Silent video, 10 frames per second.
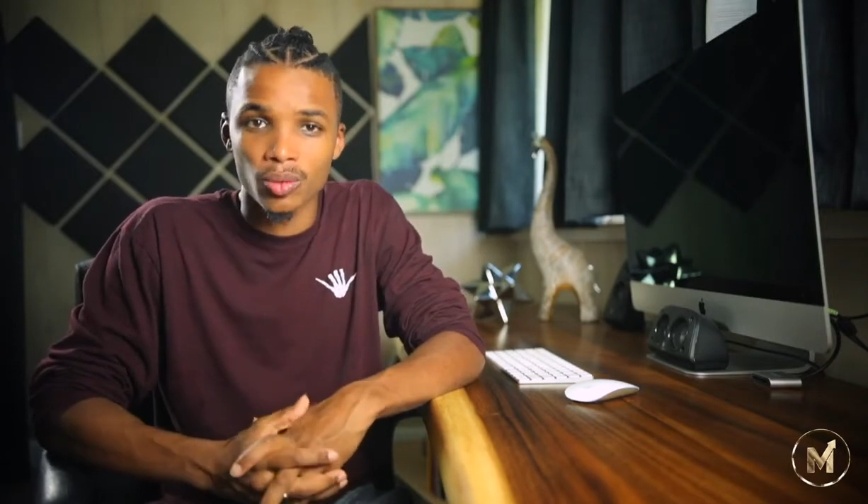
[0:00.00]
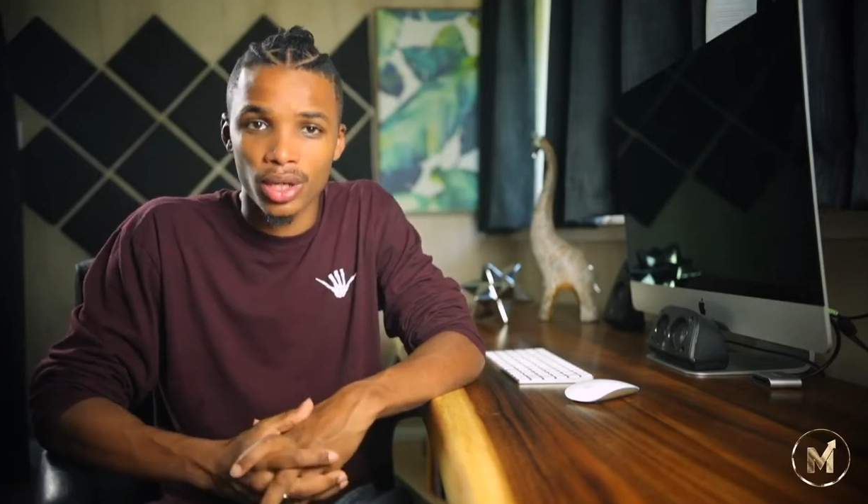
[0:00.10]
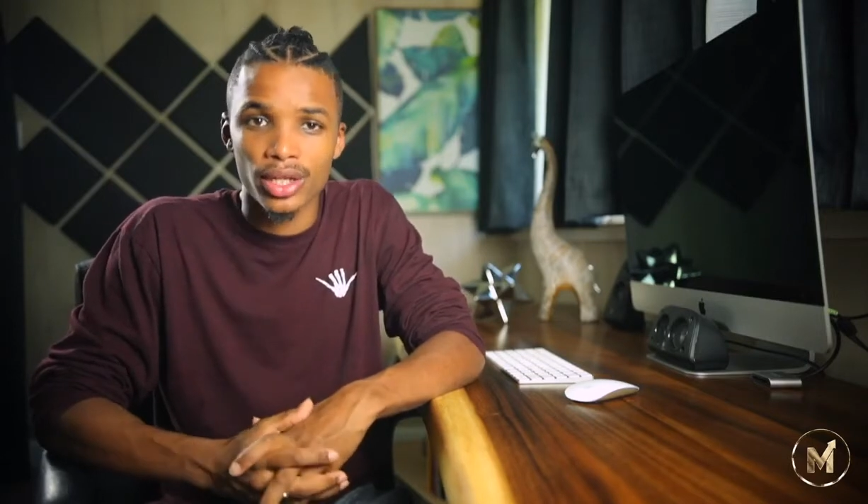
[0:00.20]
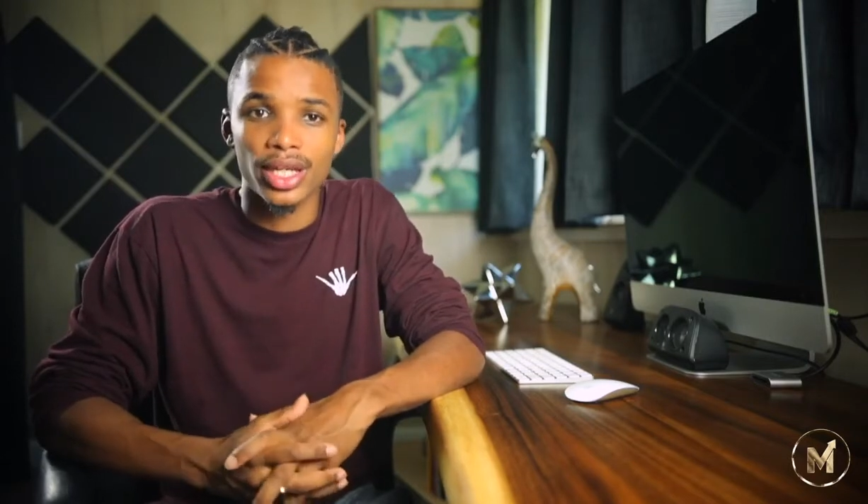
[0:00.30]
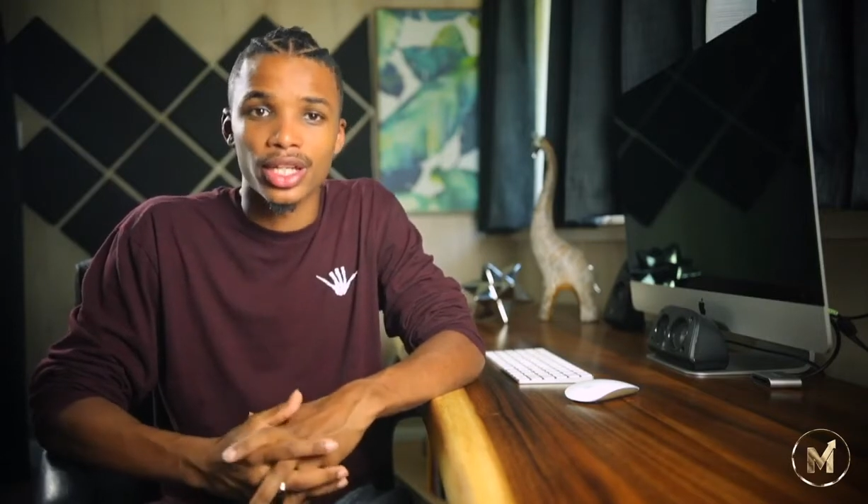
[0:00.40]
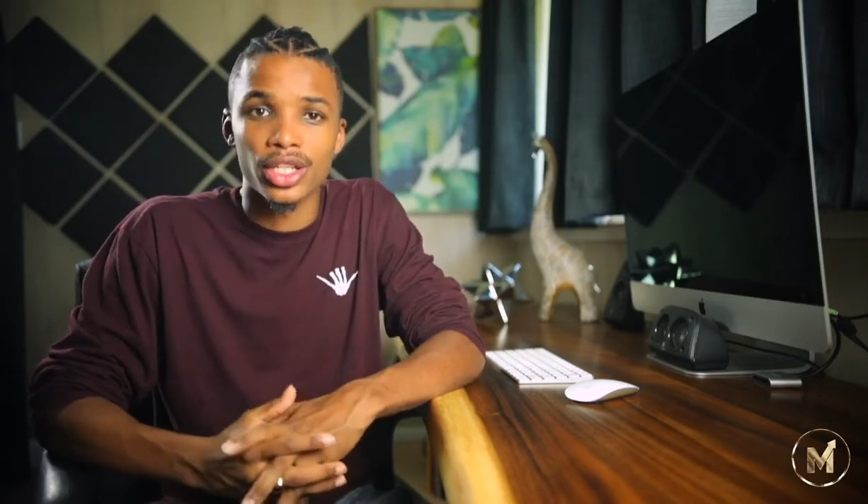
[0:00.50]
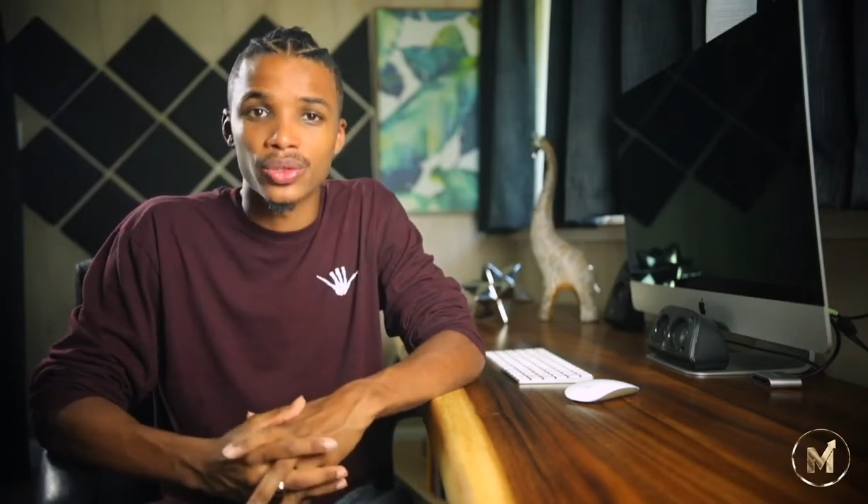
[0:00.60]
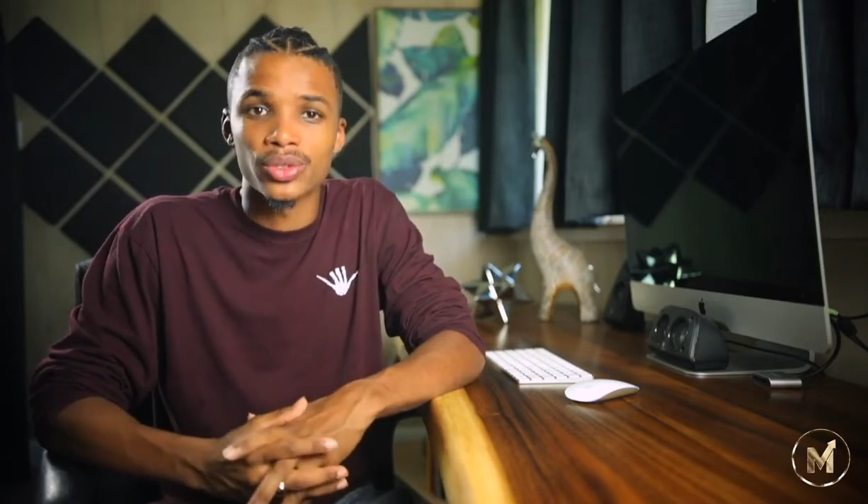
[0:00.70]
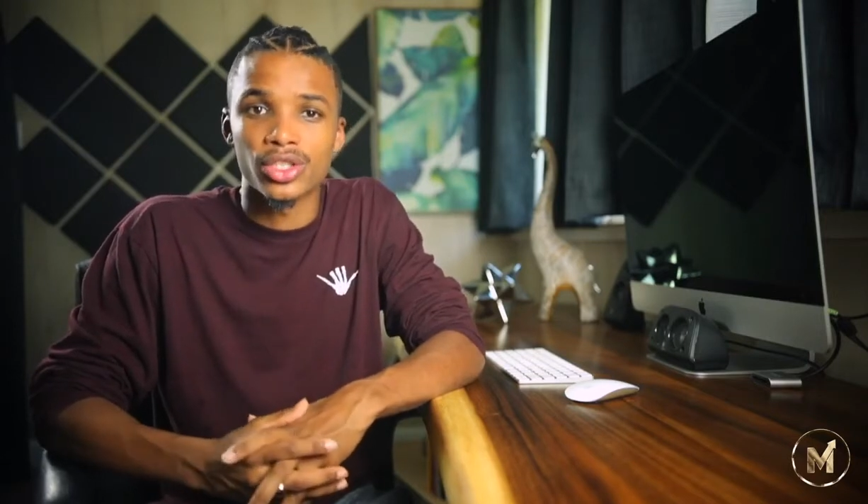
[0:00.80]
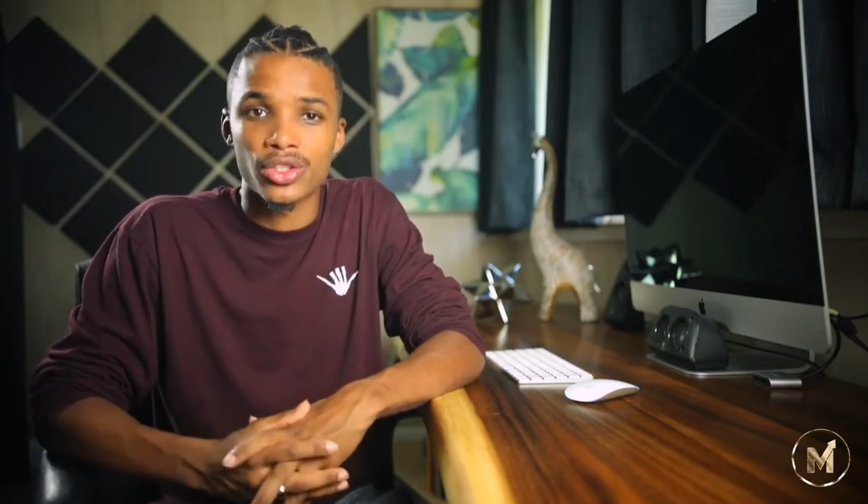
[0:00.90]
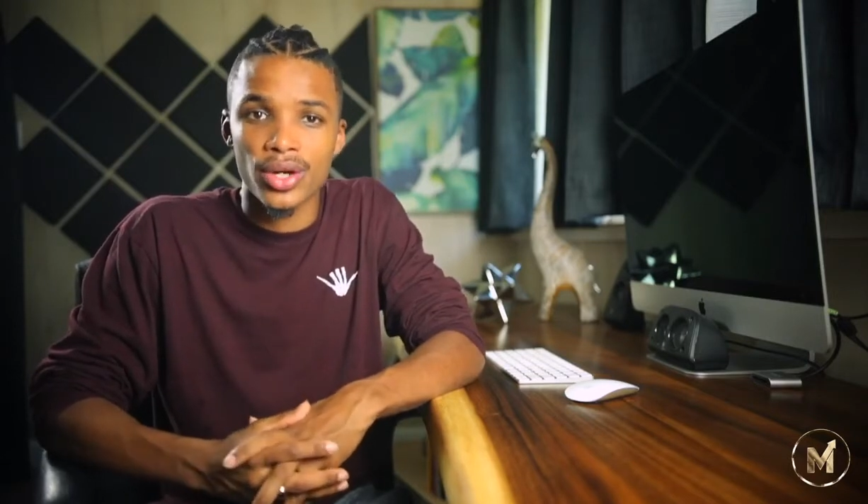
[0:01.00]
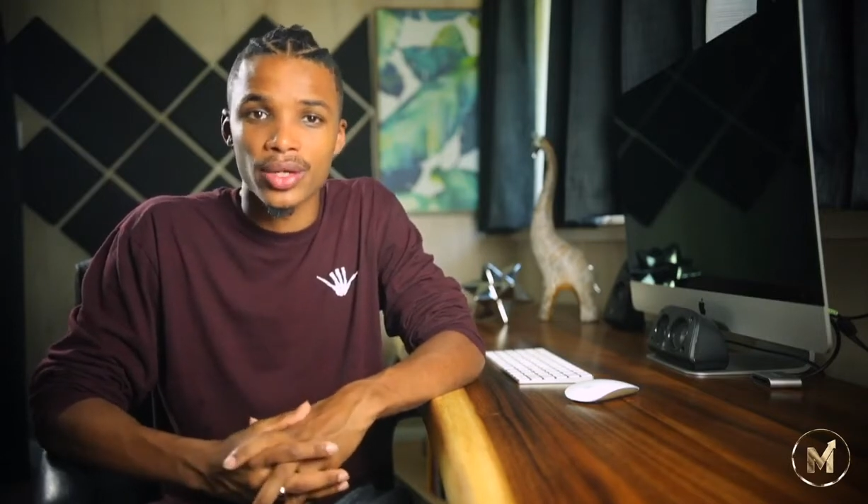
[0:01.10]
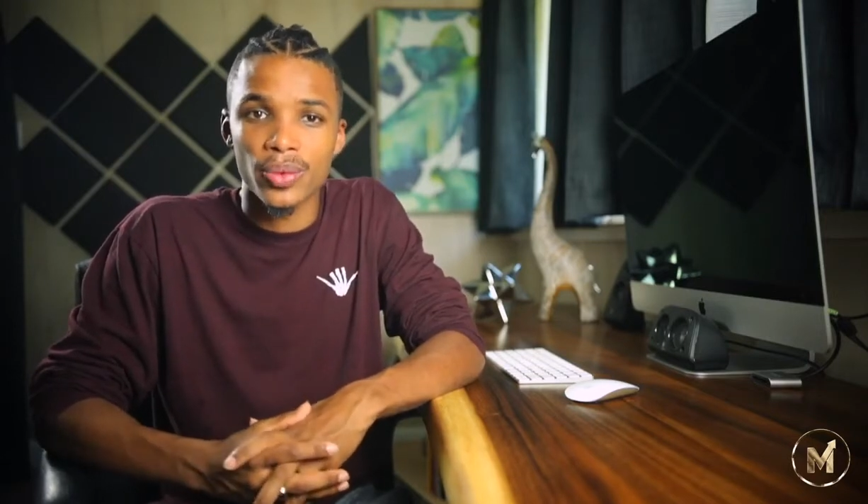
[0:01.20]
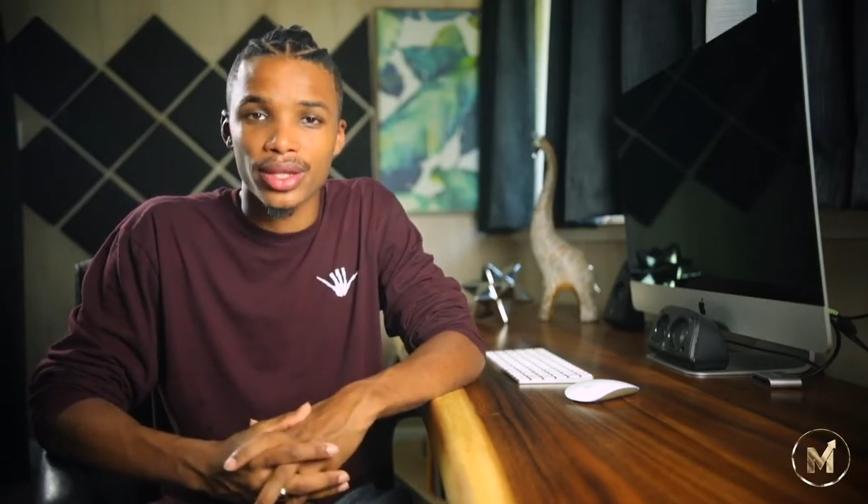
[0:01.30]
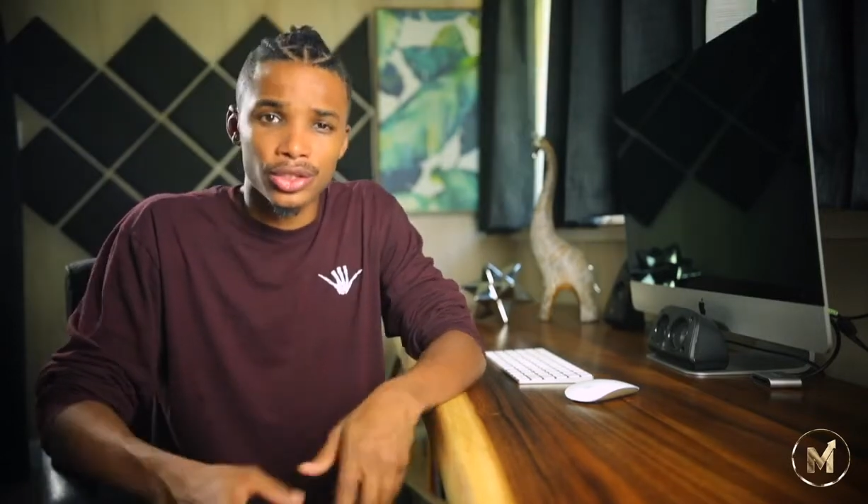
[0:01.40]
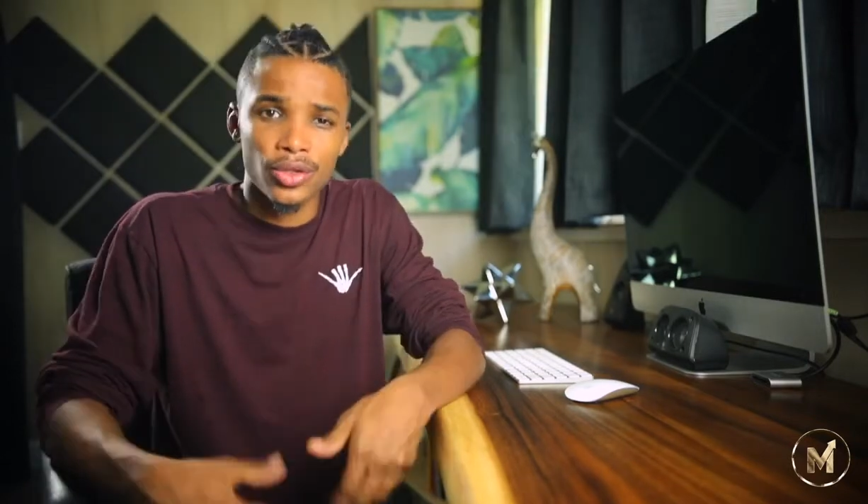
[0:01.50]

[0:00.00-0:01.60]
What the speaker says: what are they going to use to trade with?